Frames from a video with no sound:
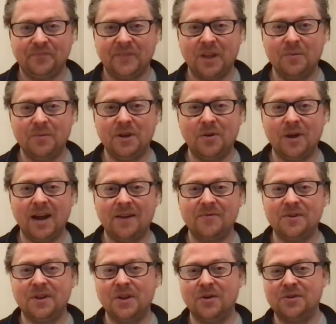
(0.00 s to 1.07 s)
that we don't have
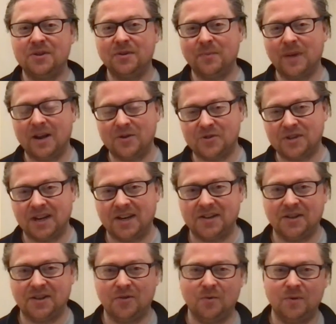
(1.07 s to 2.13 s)
to go to mount
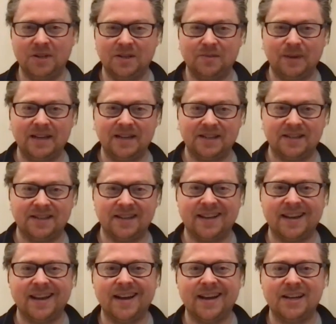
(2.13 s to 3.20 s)
shasta or all these places to
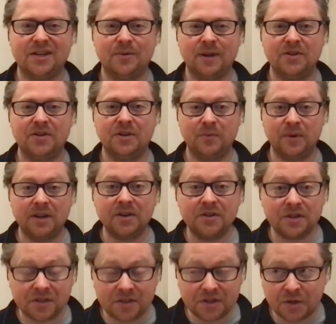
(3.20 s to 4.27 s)
connect to energy we can
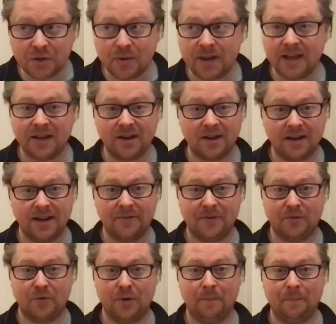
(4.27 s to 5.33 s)
just do it in our
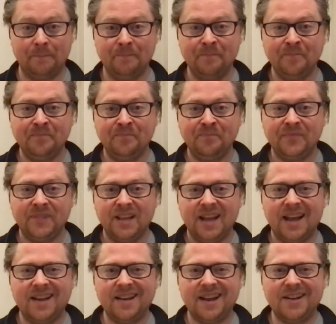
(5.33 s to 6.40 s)
living room
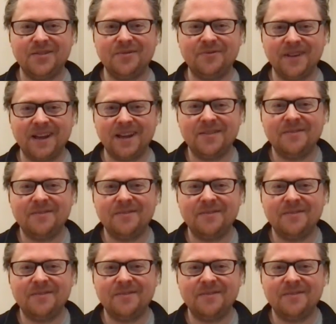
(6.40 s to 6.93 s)
and, well, and since the, you're